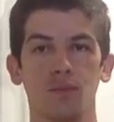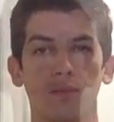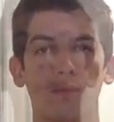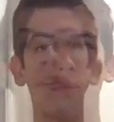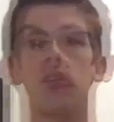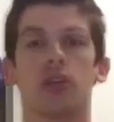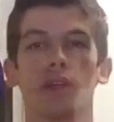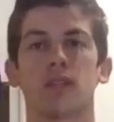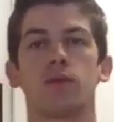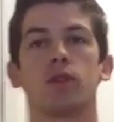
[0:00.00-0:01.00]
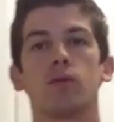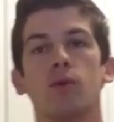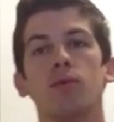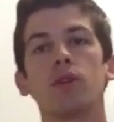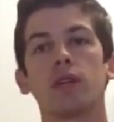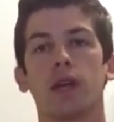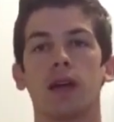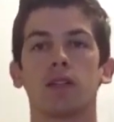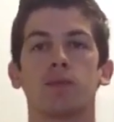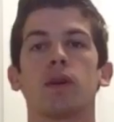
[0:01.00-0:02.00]
Taking a look at some of the mobility
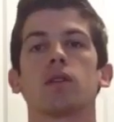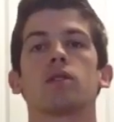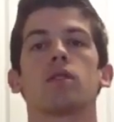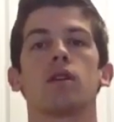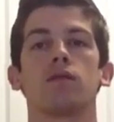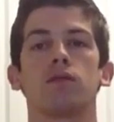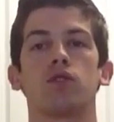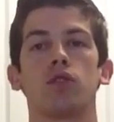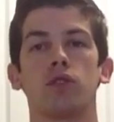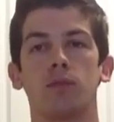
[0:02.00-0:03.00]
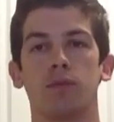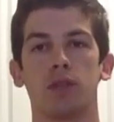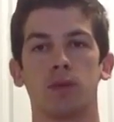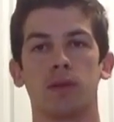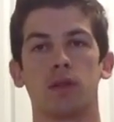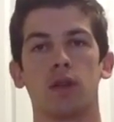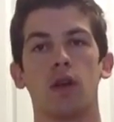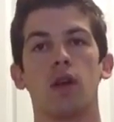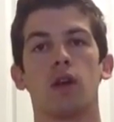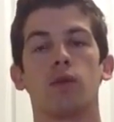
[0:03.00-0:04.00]
aspects of shoulder impingement,
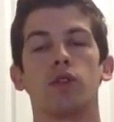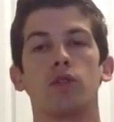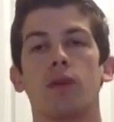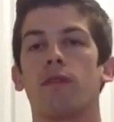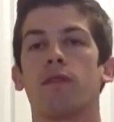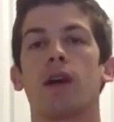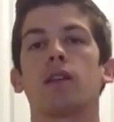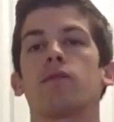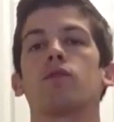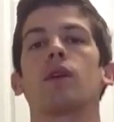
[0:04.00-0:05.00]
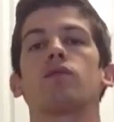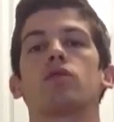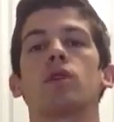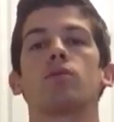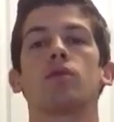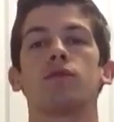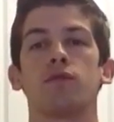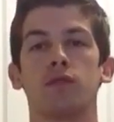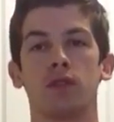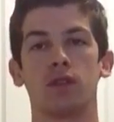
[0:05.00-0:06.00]
which you may find if you have trouble, if you
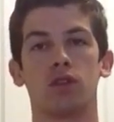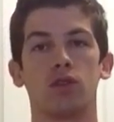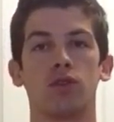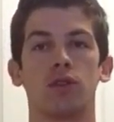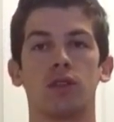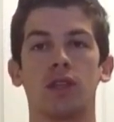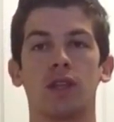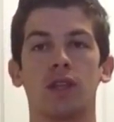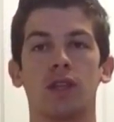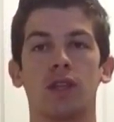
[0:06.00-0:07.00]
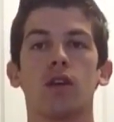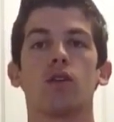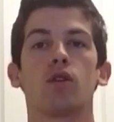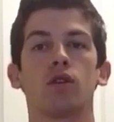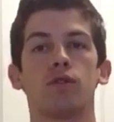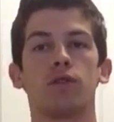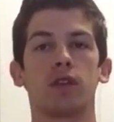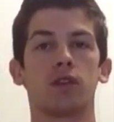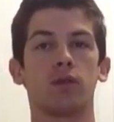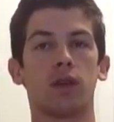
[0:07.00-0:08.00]
feel the shoulder is tight, or you feel
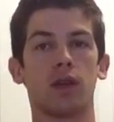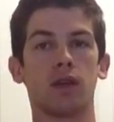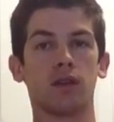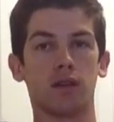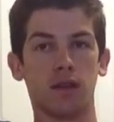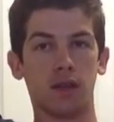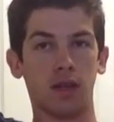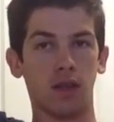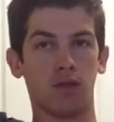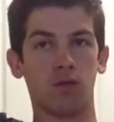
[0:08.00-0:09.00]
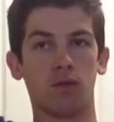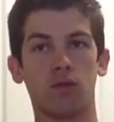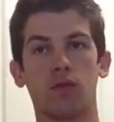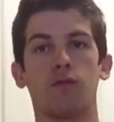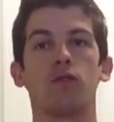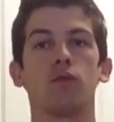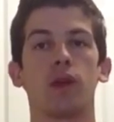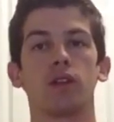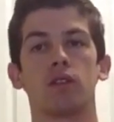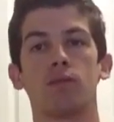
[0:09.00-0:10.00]
like you can't get through the full
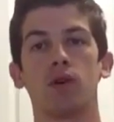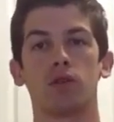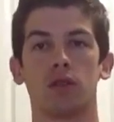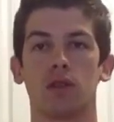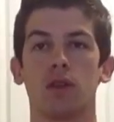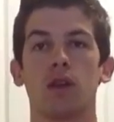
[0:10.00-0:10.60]
ranges of motion.